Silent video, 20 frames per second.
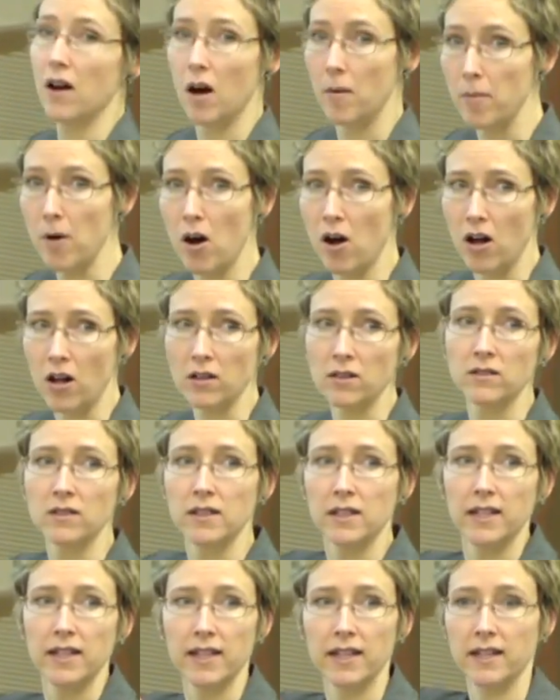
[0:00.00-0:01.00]
a ball
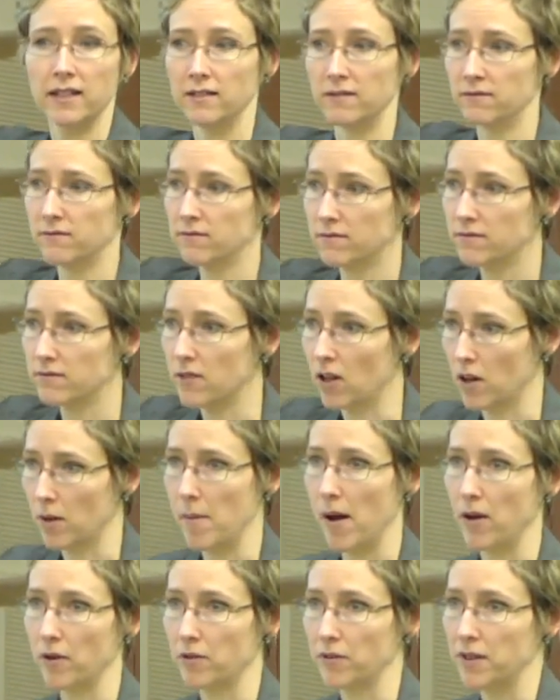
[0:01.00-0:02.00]
on a
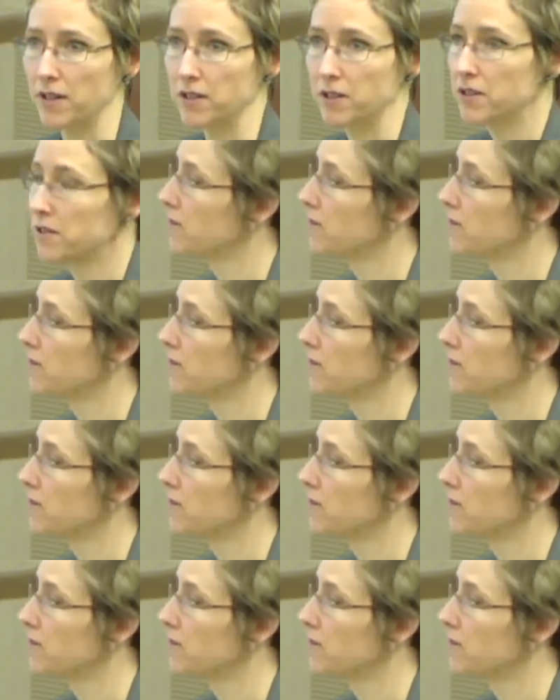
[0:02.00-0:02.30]
mountain range,